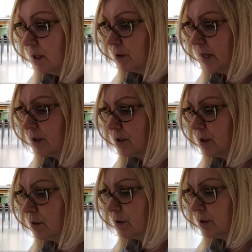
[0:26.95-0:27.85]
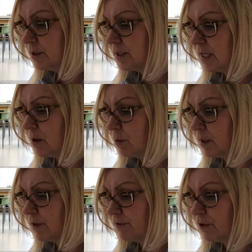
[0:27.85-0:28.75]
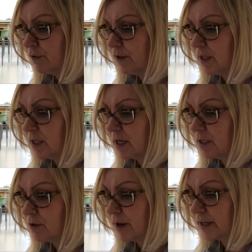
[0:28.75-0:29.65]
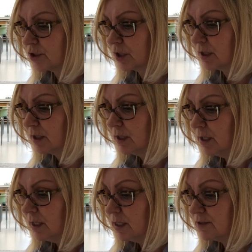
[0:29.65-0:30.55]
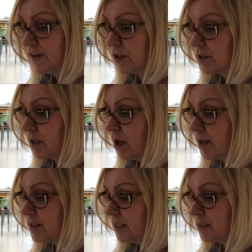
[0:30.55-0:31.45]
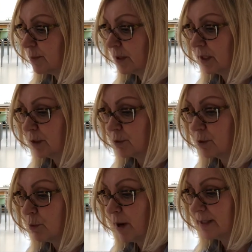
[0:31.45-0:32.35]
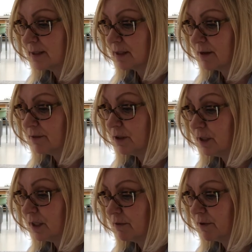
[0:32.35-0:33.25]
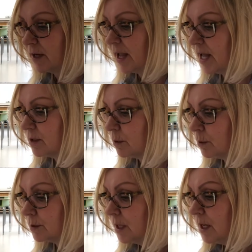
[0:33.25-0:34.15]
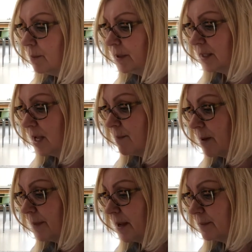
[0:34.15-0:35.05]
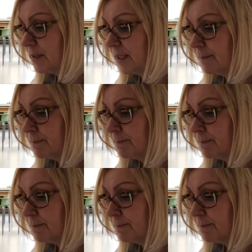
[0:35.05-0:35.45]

Gregor could see only a few feet in any direction. His fingers clawed desperately through the white stuff, looking for a handhold, but came up empty.